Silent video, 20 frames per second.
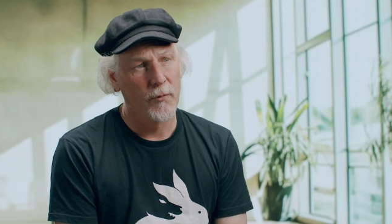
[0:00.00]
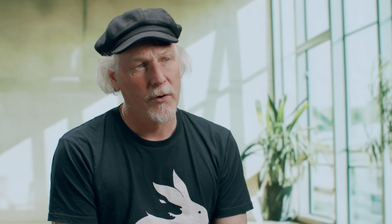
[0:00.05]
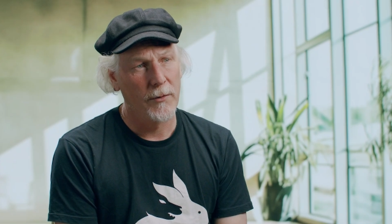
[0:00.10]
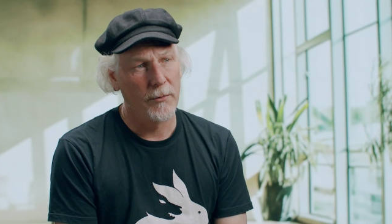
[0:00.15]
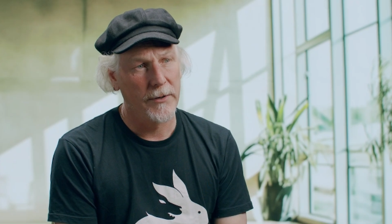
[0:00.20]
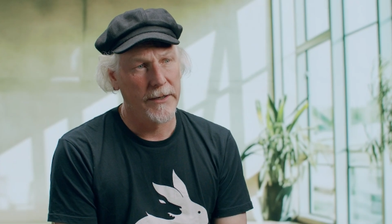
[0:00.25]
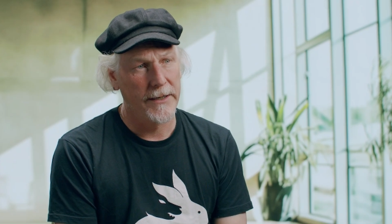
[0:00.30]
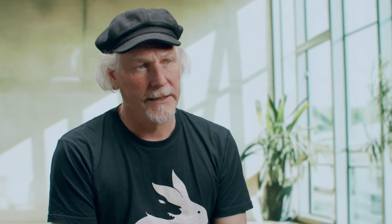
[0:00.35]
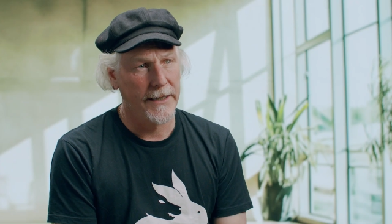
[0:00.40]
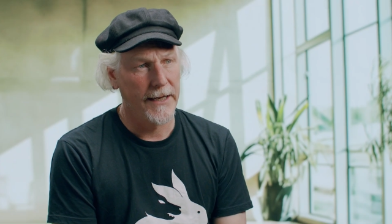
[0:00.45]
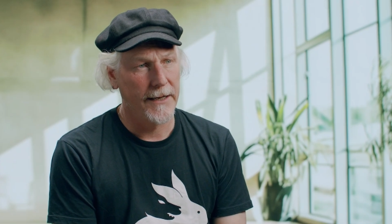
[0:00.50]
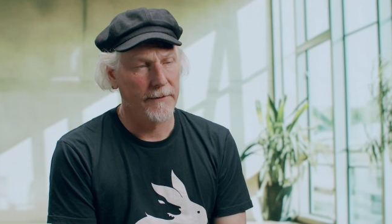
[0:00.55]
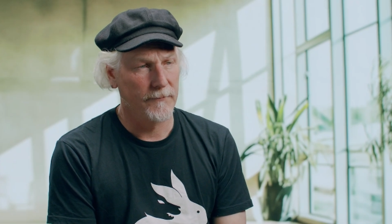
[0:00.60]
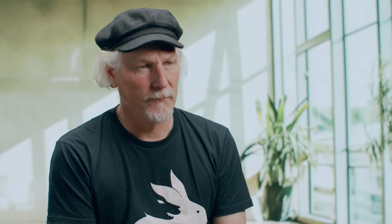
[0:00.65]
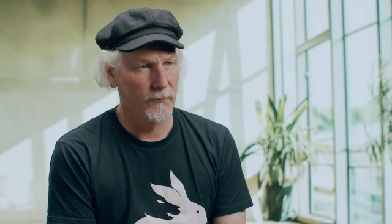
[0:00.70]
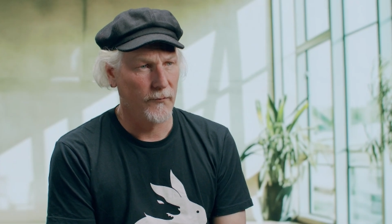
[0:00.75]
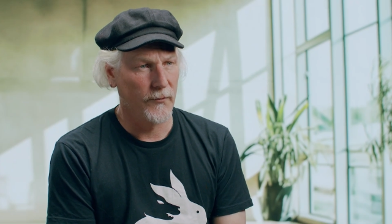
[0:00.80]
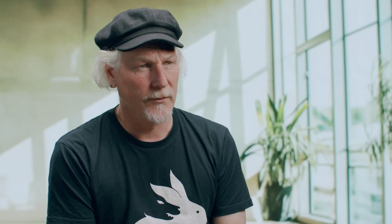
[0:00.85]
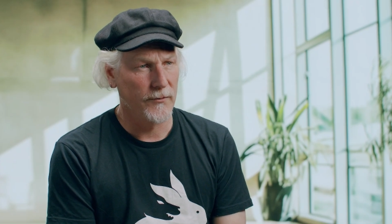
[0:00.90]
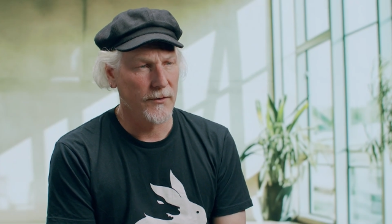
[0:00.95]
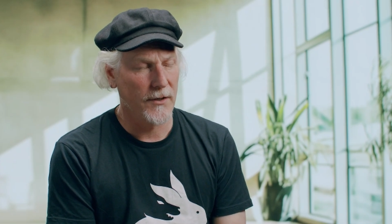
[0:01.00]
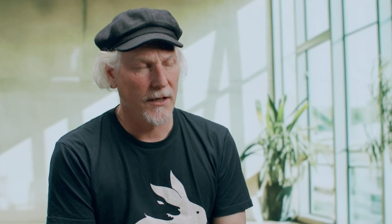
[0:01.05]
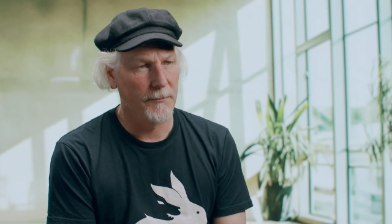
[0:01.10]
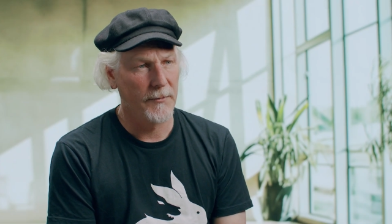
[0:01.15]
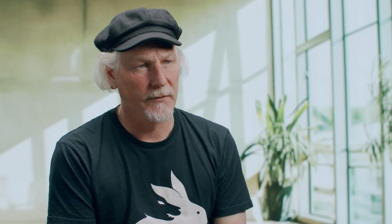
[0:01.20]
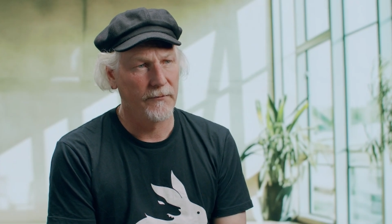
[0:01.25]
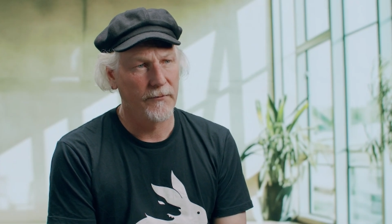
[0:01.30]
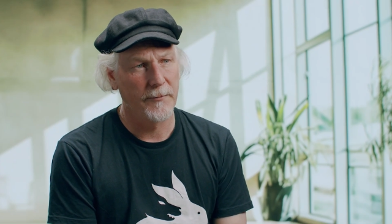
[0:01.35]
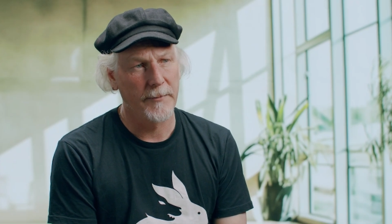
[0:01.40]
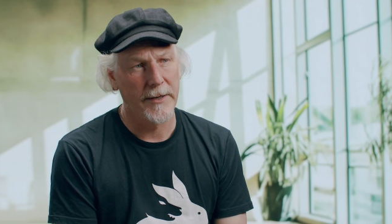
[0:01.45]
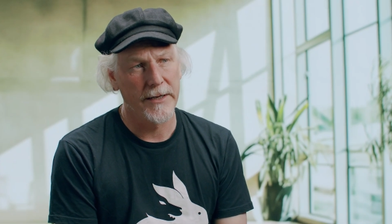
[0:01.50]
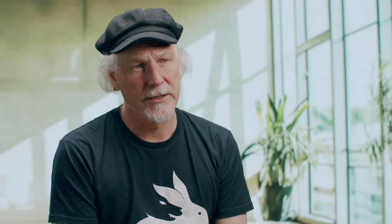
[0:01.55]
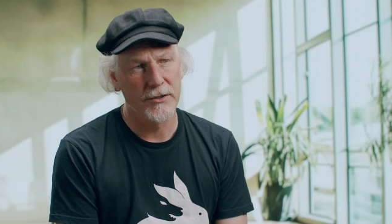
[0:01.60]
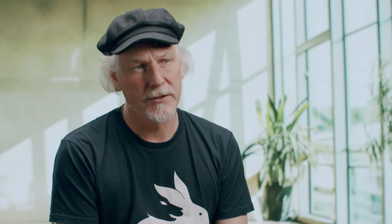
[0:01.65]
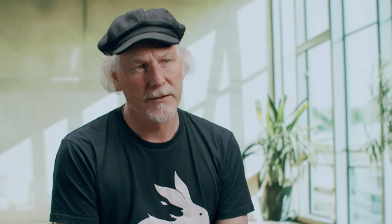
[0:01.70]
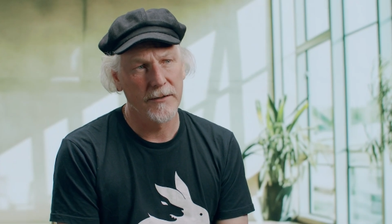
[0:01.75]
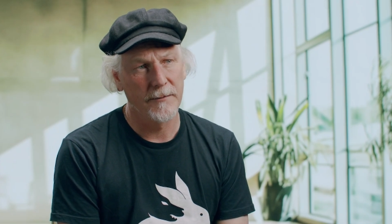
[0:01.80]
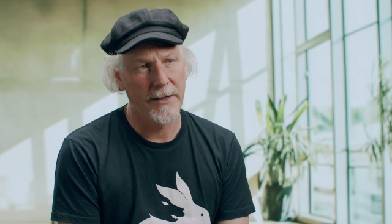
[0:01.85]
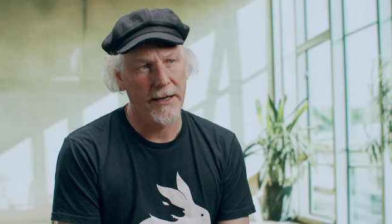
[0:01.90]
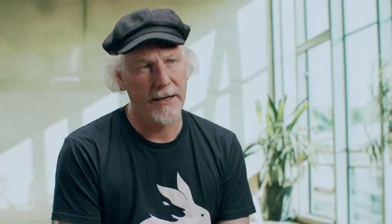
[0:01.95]
where we can get real-time
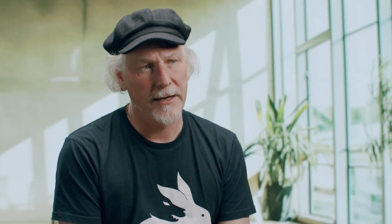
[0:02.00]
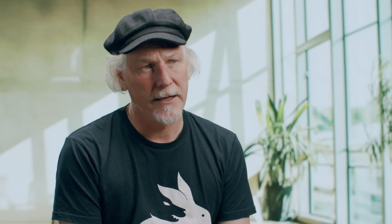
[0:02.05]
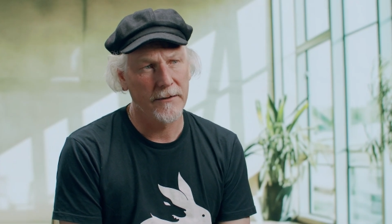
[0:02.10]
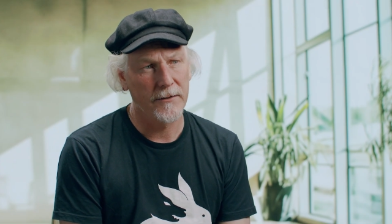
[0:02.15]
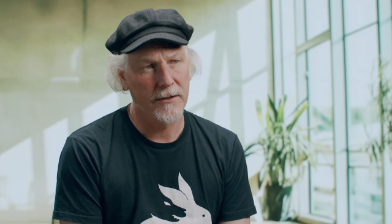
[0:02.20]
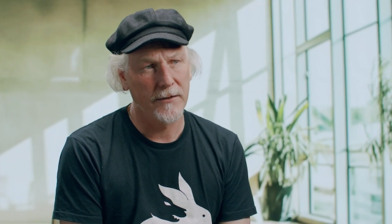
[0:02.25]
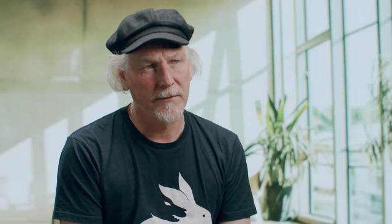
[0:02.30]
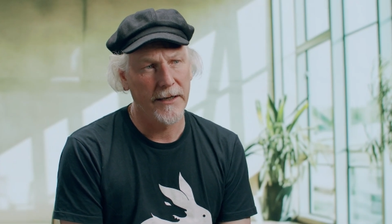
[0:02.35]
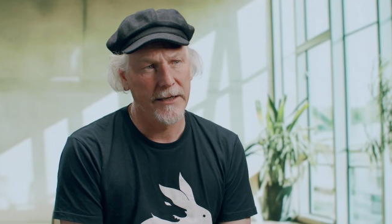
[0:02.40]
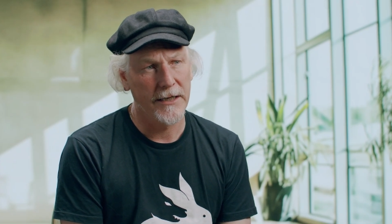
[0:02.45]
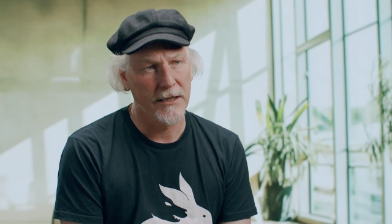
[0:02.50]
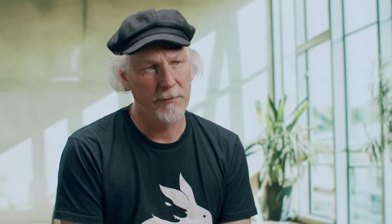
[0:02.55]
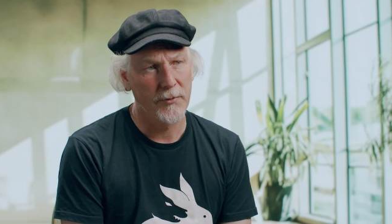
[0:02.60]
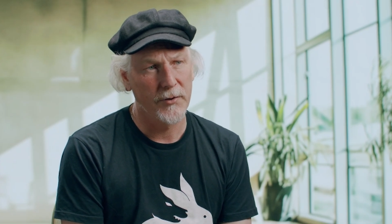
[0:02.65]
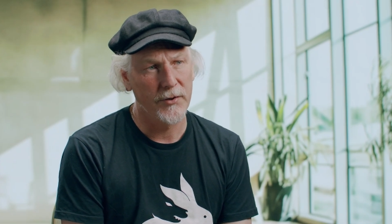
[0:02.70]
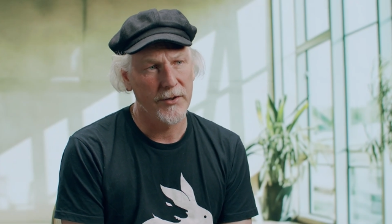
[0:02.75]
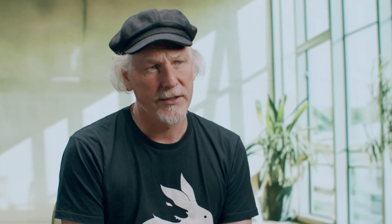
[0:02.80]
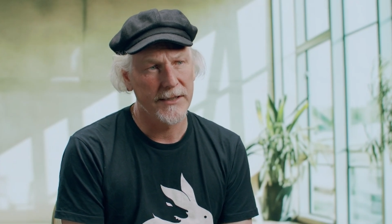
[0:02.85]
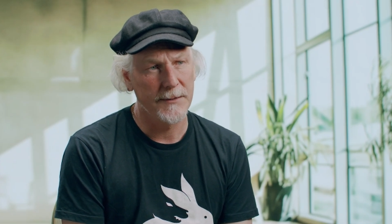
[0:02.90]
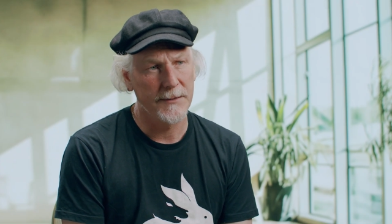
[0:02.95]
information about our AWS